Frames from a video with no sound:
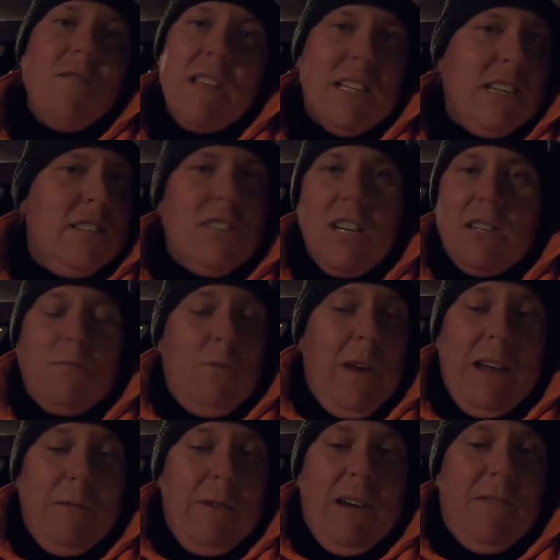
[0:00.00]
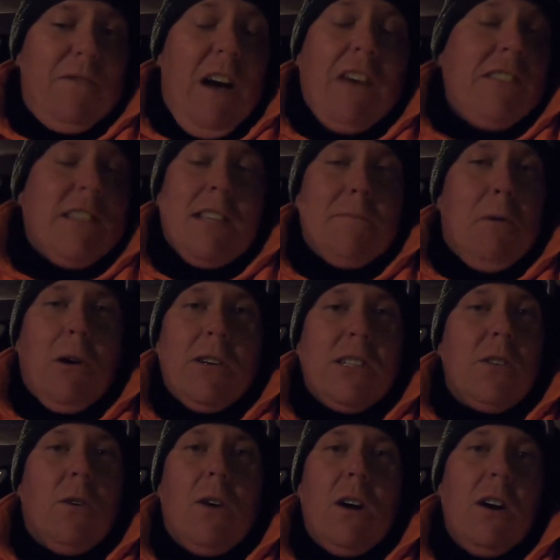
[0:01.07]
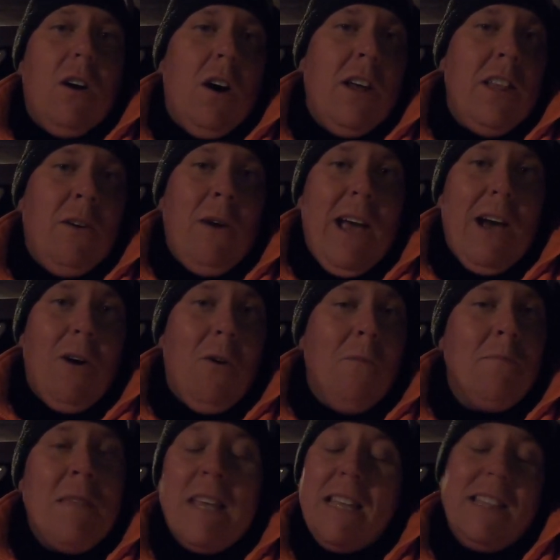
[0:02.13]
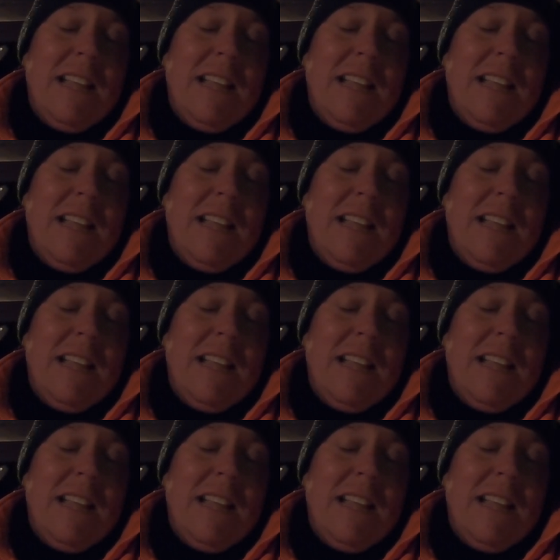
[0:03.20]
This is just, we found this at the parts store on the way home.